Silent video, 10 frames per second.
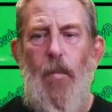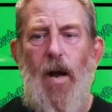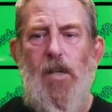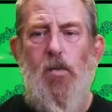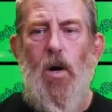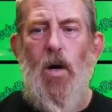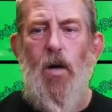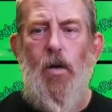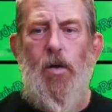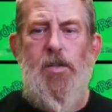about is
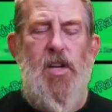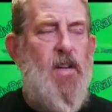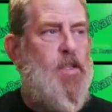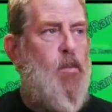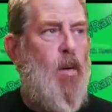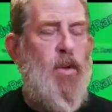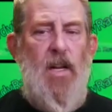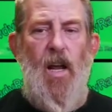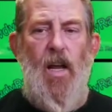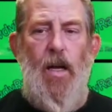where you see these women
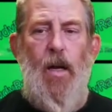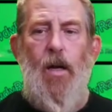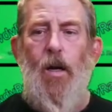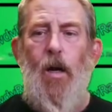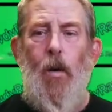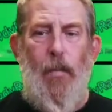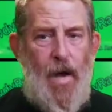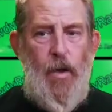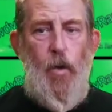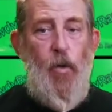yelling,
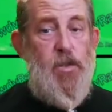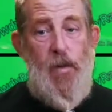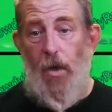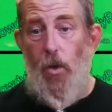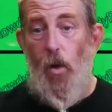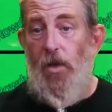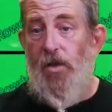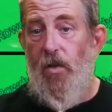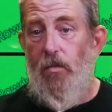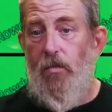"My uterus, my choice."